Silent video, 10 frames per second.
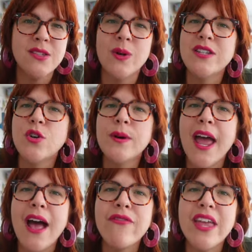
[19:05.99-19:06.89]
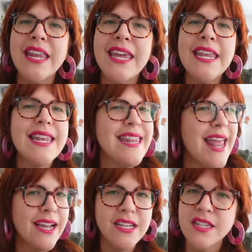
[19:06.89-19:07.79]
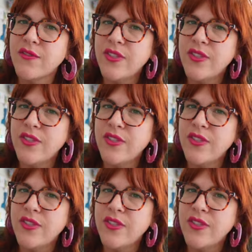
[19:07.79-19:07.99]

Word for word: so I don't have any negative